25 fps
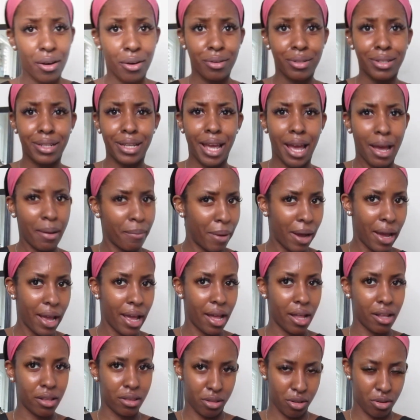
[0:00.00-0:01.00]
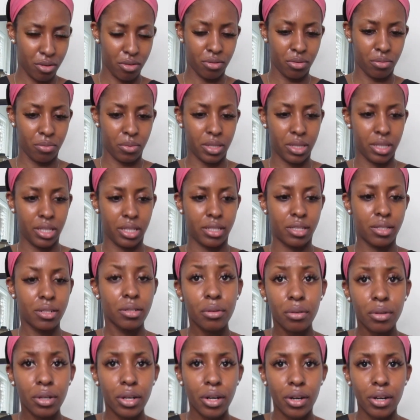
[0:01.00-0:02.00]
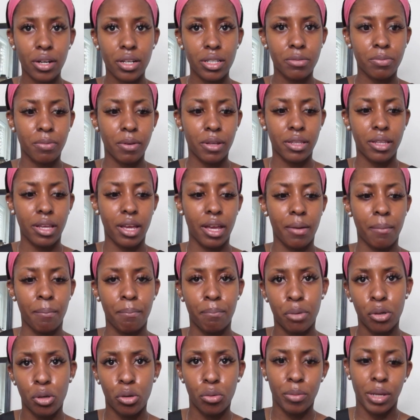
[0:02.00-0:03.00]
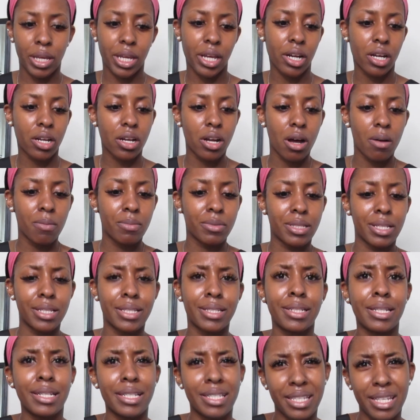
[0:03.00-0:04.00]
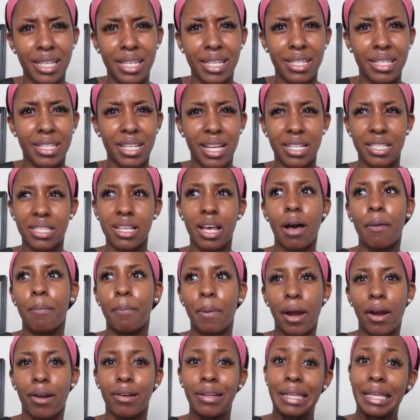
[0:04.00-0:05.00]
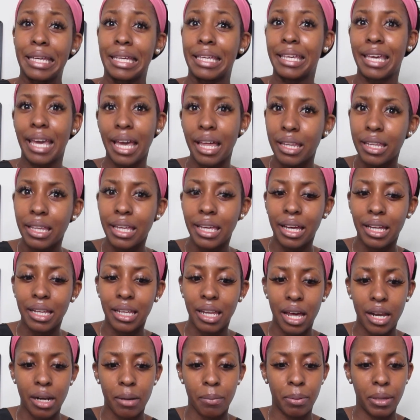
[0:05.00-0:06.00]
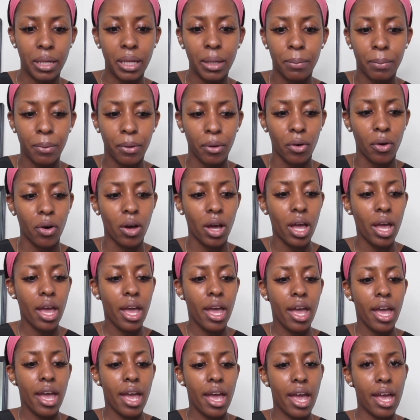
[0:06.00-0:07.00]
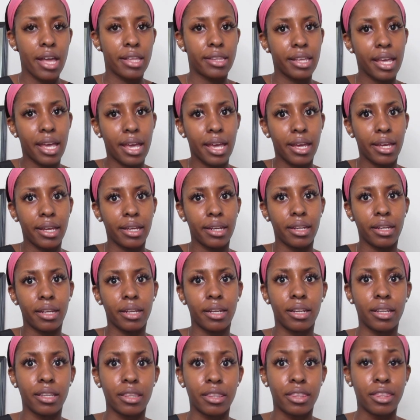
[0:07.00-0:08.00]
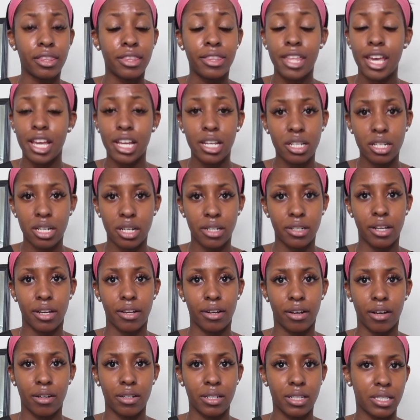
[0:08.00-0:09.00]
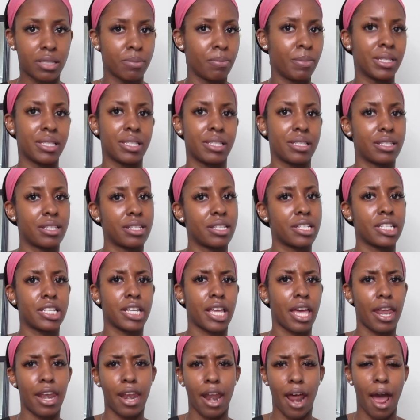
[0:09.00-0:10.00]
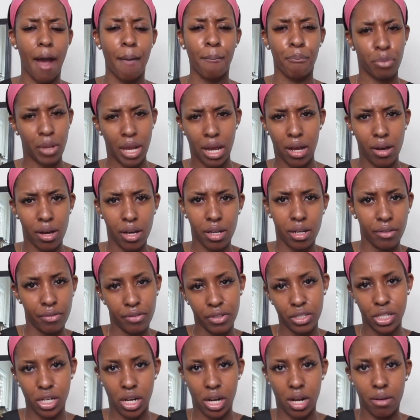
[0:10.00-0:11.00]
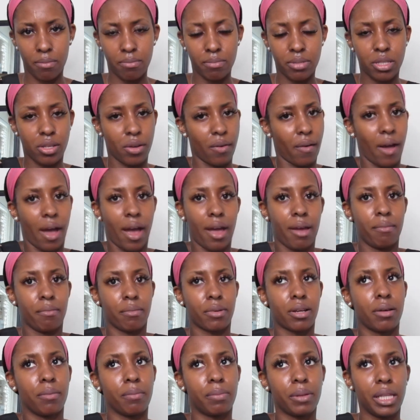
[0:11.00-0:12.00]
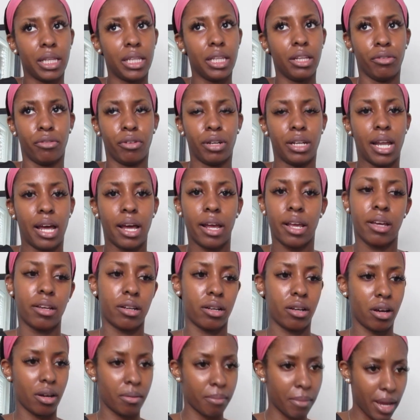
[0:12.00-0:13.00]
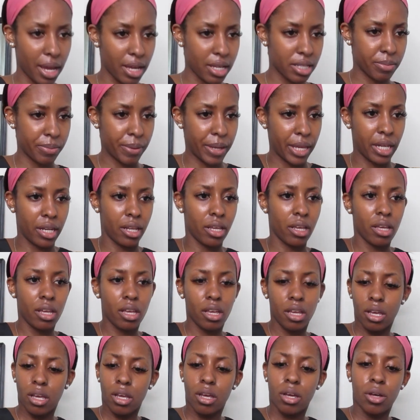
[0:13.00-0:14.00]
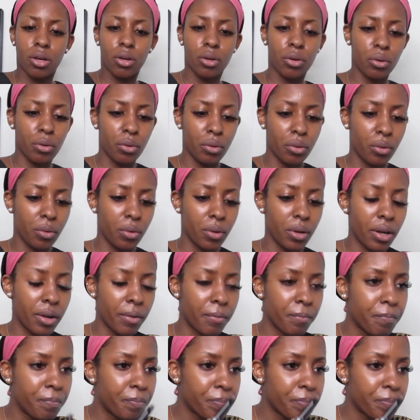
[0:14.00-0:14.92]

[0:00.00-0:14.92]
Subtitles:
only am I alone with these two girls, but then boom, here comes this disease that's apparently killing a lot of people. And then they shut down all these businesses and I'm now out of a job. So I'm completely reliant on my husband, who,